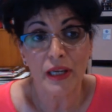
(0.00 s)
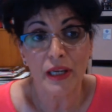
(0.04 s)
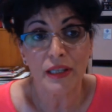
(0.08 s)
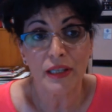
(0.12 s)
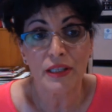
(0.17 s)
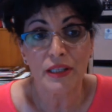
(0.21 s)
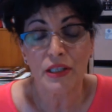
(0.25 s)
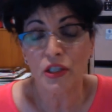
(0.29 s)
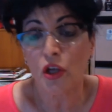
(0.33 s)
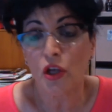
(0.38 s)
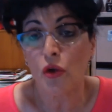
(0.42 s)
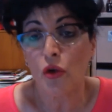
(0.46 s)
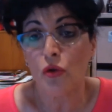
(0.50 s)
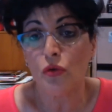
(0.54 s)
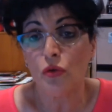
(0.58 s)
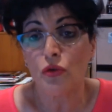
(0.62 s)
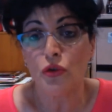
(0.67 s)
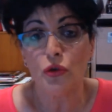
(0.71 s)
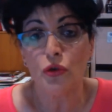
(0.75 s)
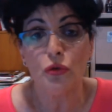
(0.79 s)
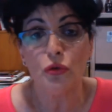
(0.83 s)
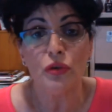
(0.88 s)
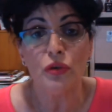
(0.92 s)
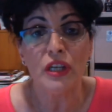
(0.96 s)
It's so
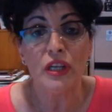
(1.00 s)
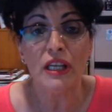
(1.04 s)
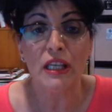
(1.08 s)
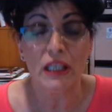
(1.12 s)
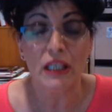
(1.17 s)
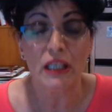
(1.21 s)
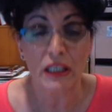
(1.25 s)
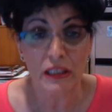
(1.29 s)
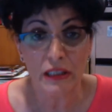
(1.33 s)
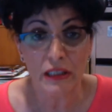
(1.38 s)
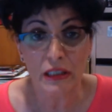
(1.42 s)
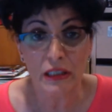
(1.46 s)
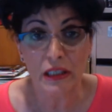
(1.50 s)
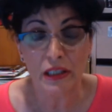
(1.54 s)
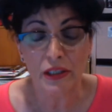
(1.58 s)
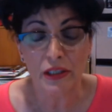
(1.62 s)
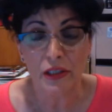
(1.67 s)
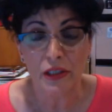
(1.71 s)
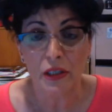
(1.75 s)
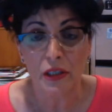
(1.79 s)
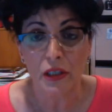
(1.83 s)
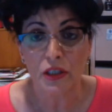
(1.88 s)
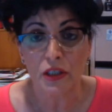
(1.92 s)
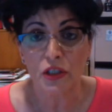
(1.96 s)
unique, isn't
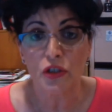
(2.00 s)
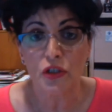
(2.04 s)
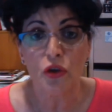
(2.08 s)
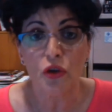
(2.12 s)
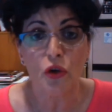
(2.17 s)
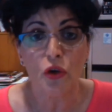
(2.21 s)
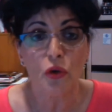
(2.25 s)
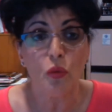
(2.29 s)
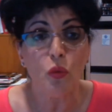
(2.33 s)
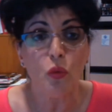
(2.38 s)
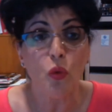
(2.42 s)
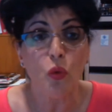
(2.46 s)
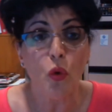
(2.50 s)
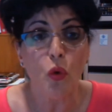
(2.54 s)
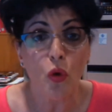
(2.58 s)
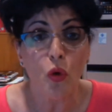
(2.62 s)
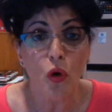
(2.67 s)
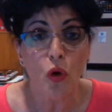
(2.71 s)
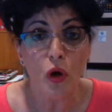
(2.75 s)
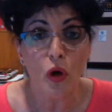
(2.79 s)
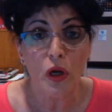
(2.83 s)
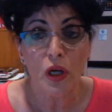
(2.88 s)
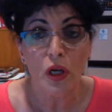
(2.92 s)
it? It's not a war.